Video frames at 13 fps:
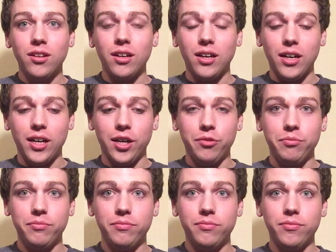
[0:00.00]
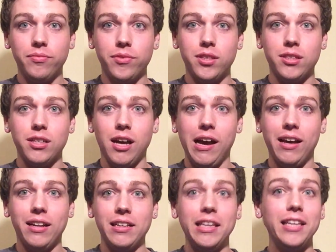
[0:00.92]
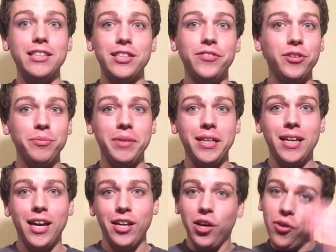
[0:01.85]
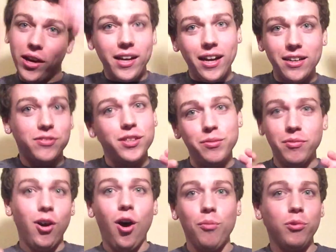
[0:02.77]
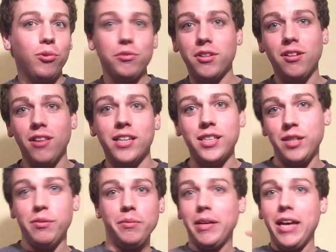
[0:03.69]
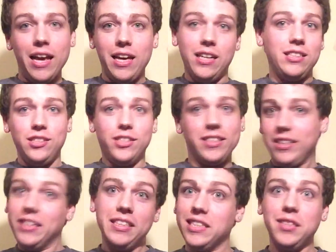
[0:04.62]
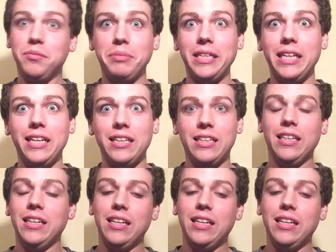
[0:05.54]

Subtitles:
This is not easy for me. I know I kind of seem calm, cool, and collected, but my head is just like spinning.